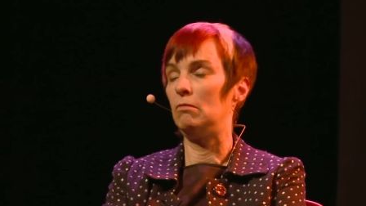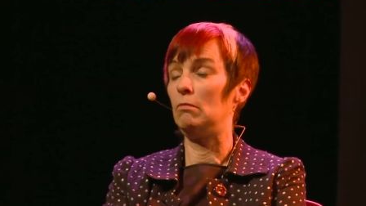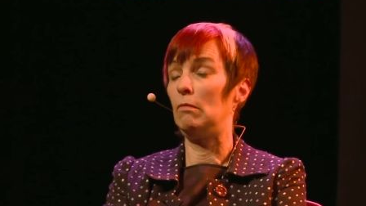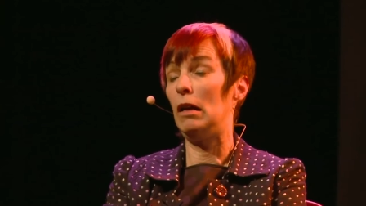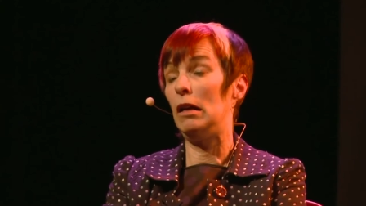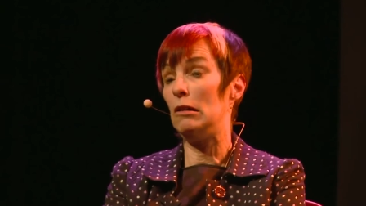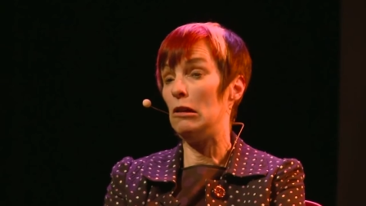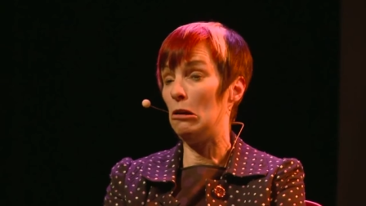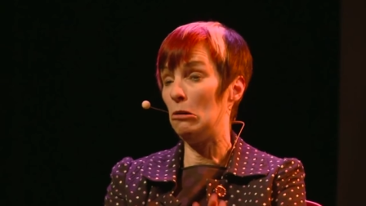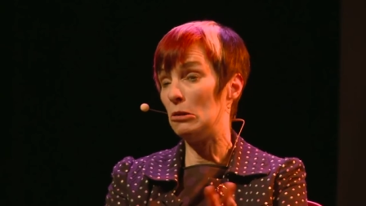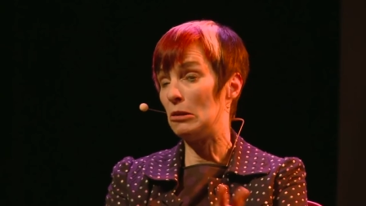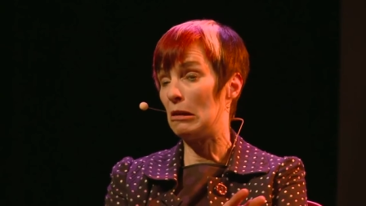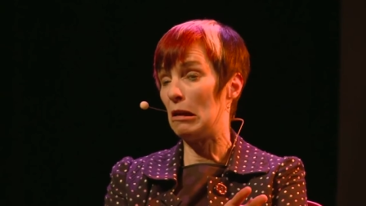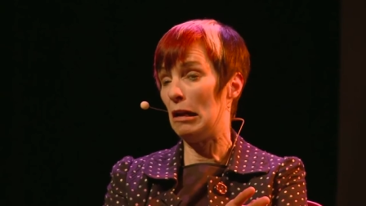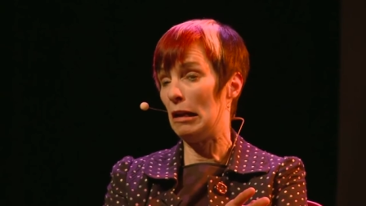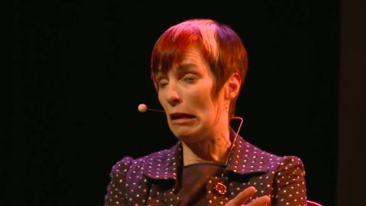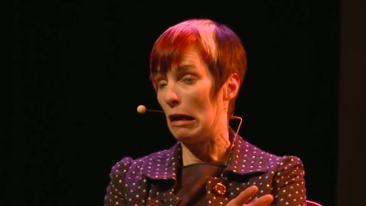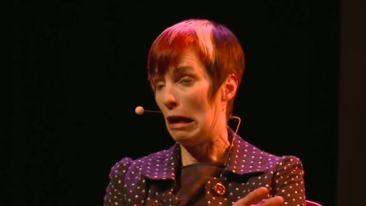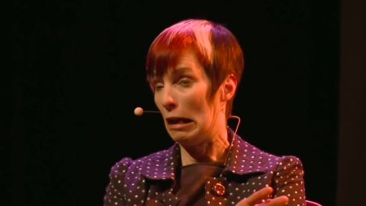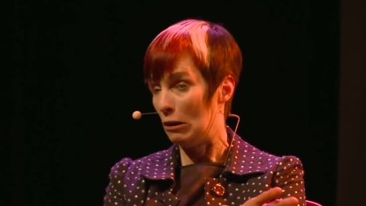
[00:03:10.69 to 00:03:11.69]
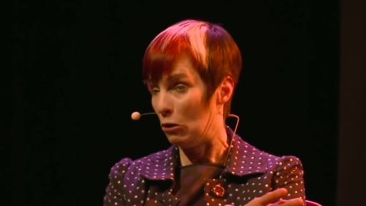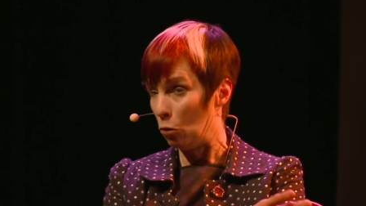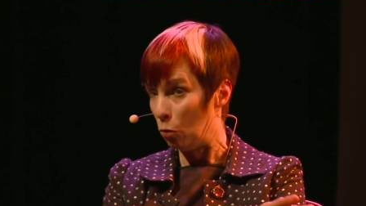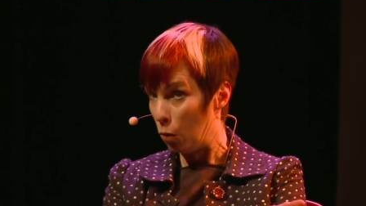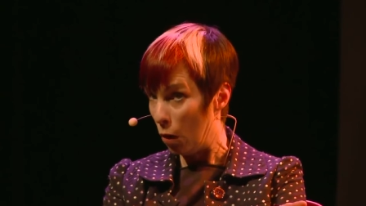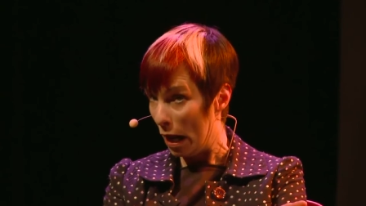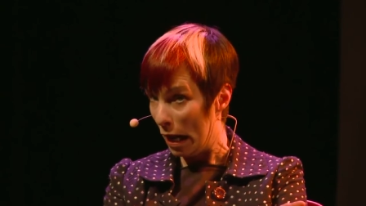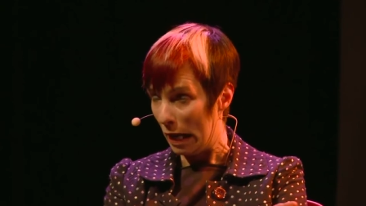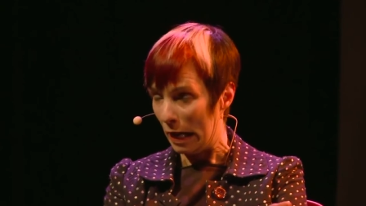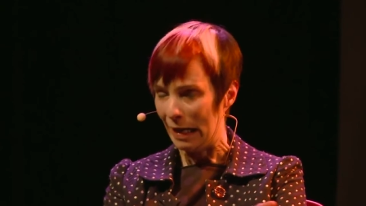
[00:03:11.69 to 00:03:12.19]
my nose kind of got in the
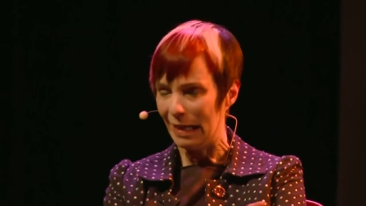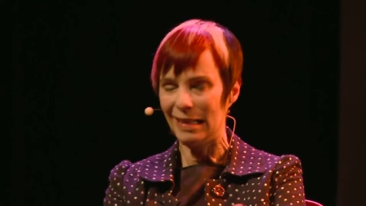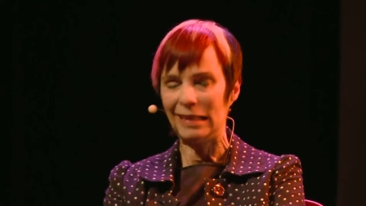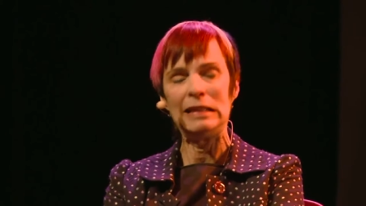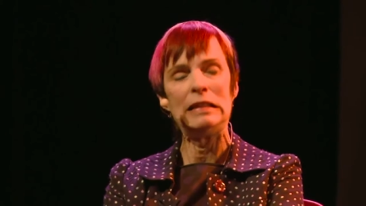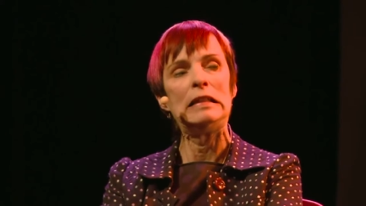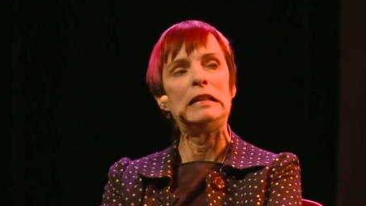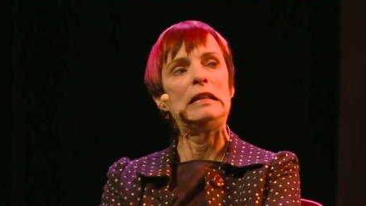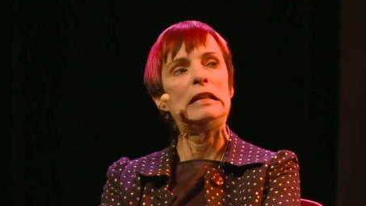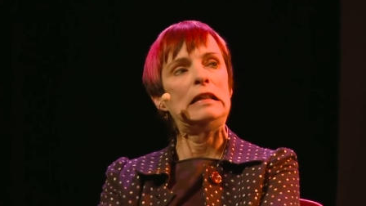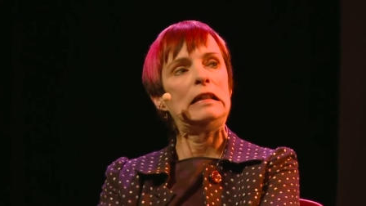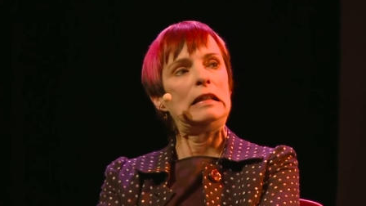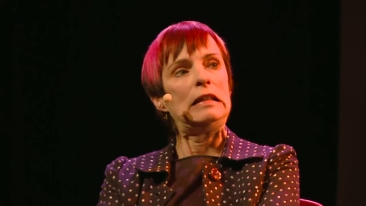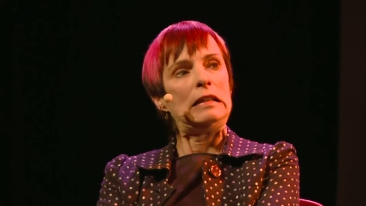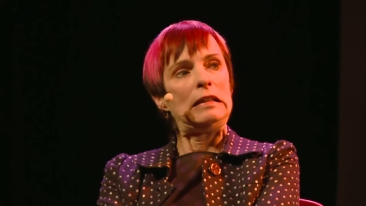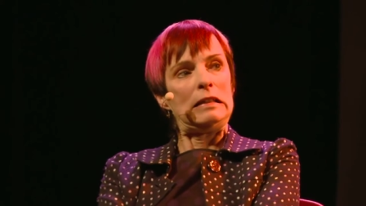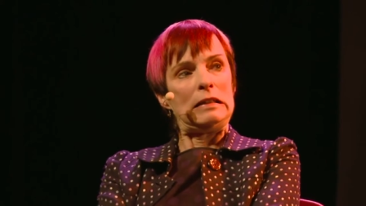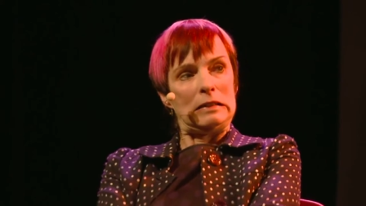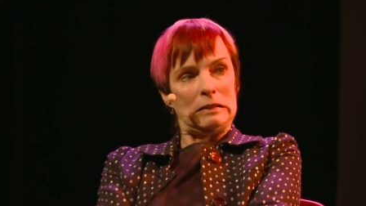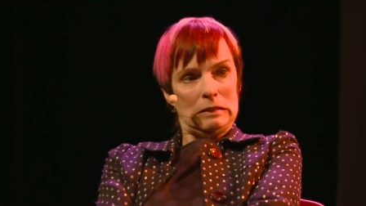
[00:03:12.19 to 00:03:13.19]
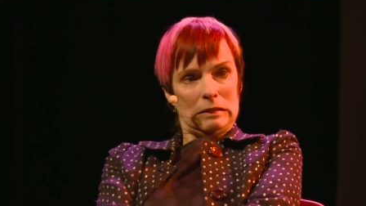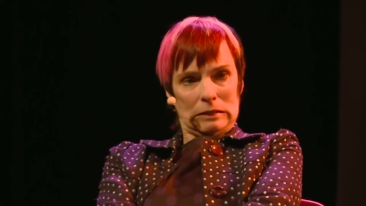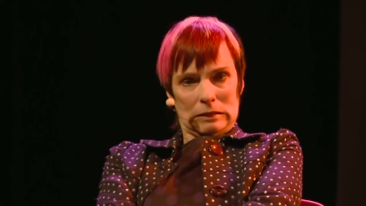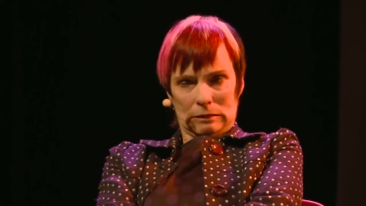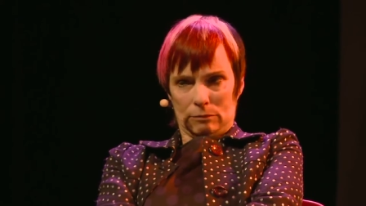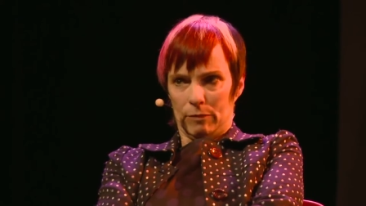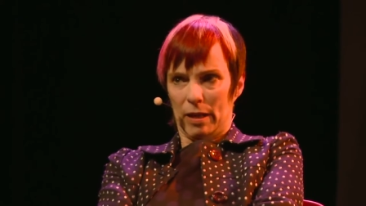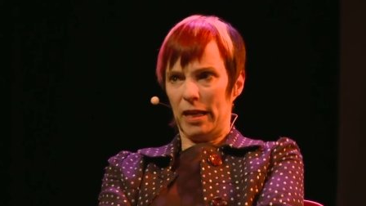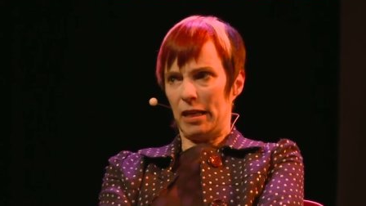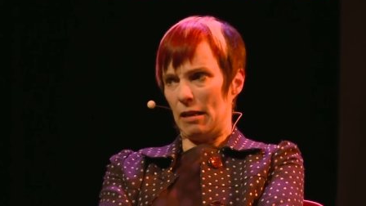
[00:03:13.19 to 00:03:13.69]
way.
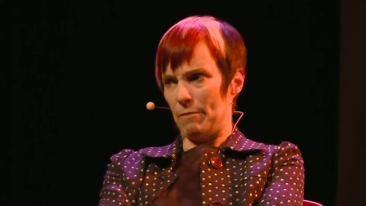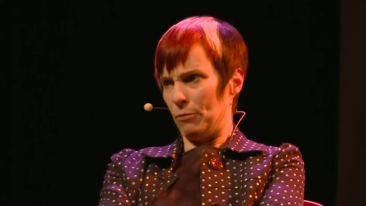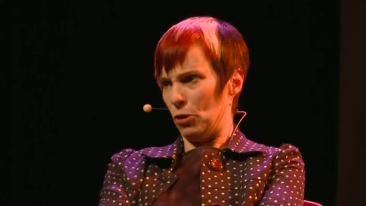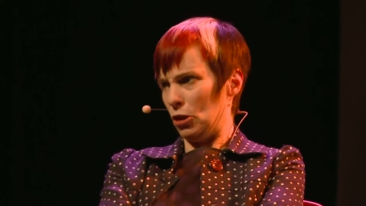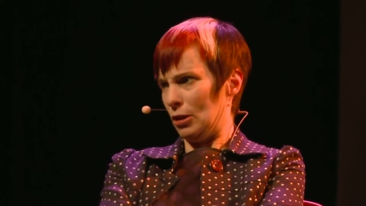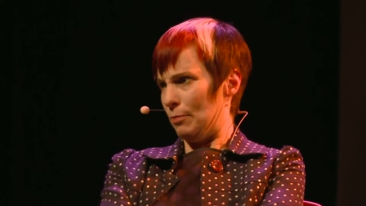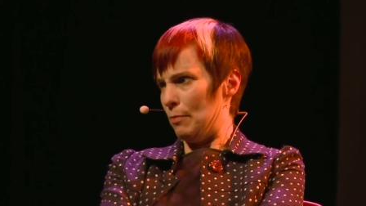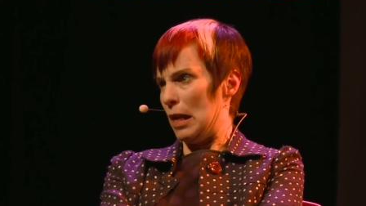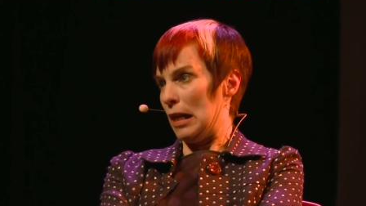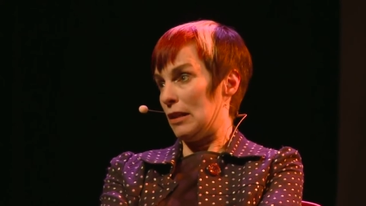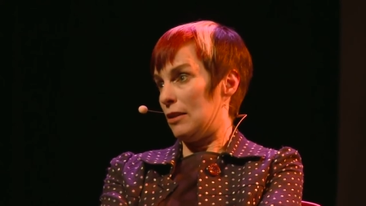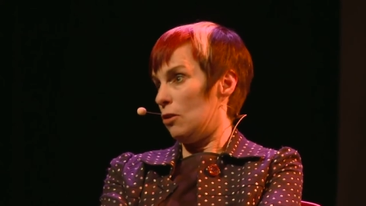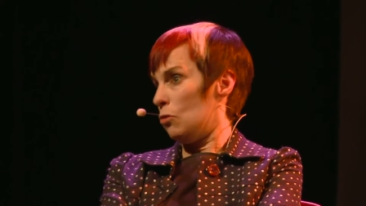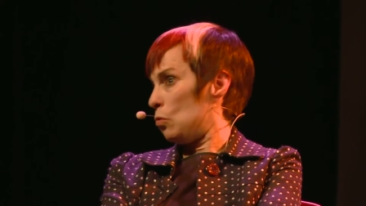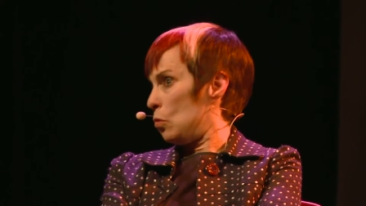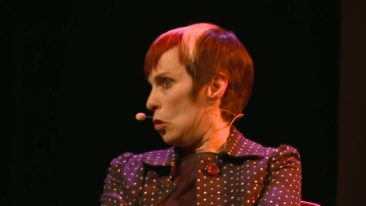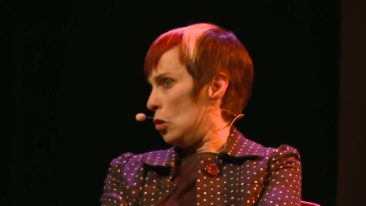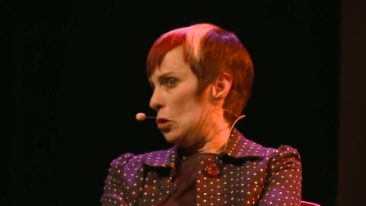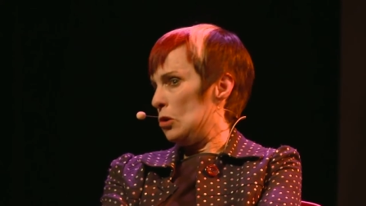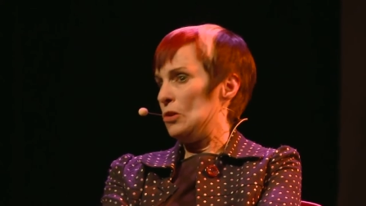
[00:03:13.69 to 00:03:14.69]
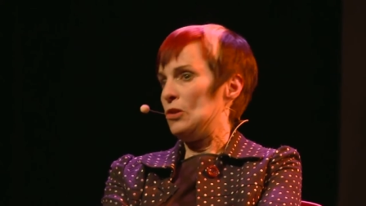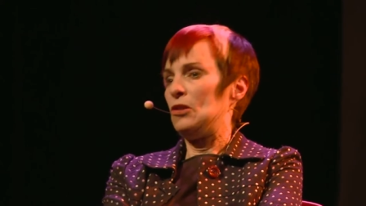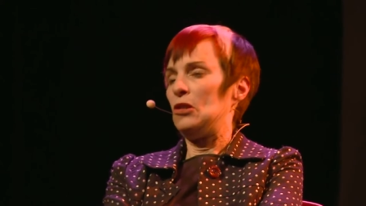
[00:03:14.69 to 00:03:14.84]
Makeup just makes it worse,